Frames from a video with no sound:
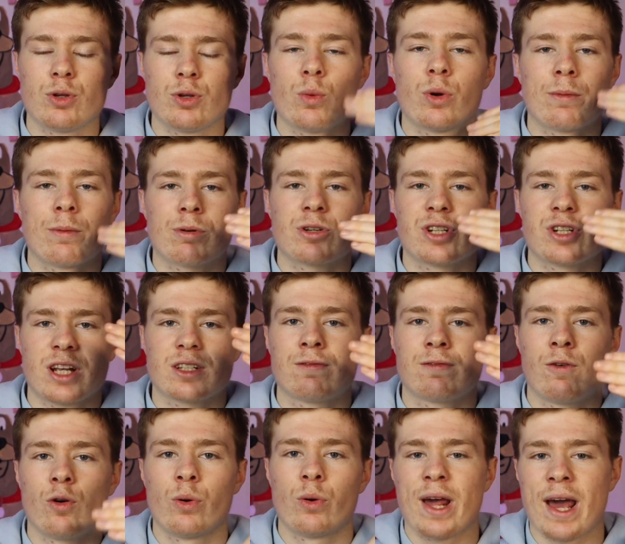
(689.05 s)
You want to project
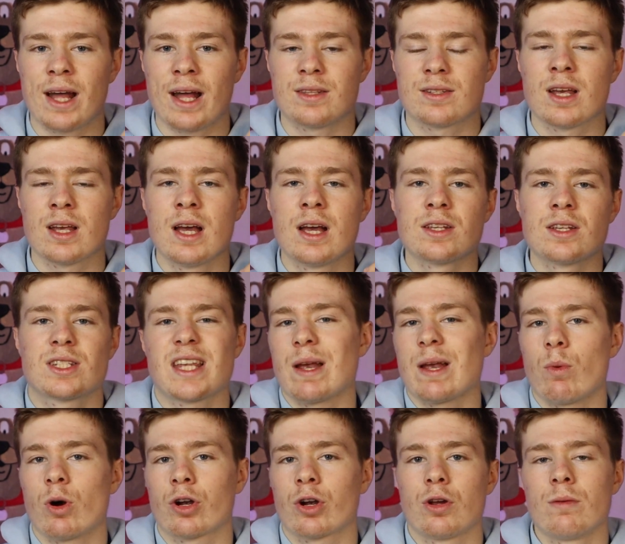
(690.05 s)
forward and see
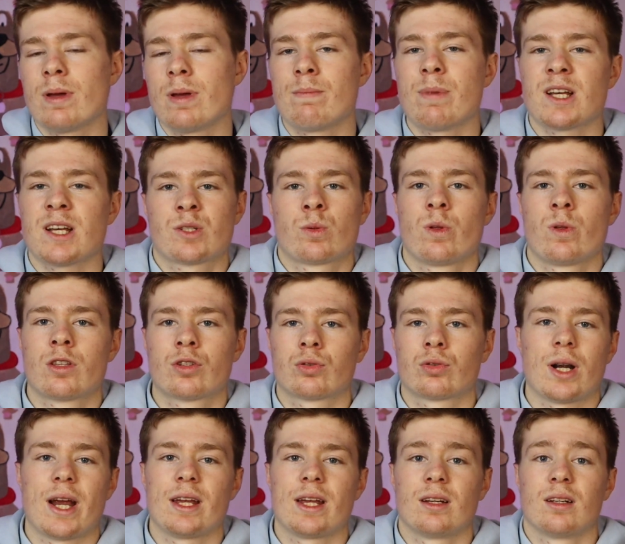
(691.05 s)
what could be best with
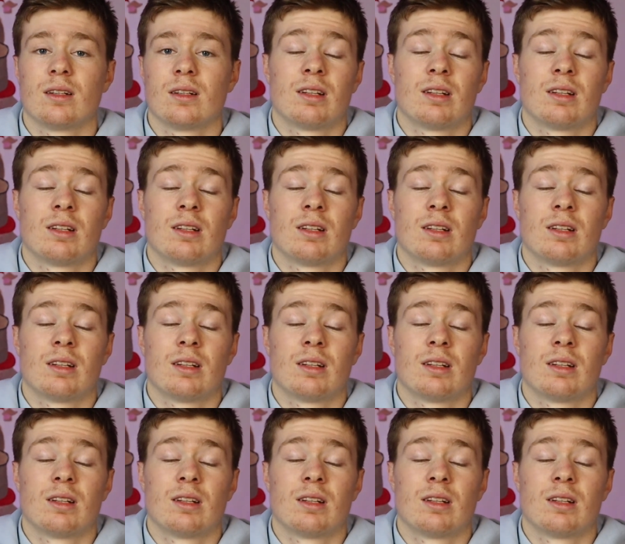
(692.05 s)
Trey.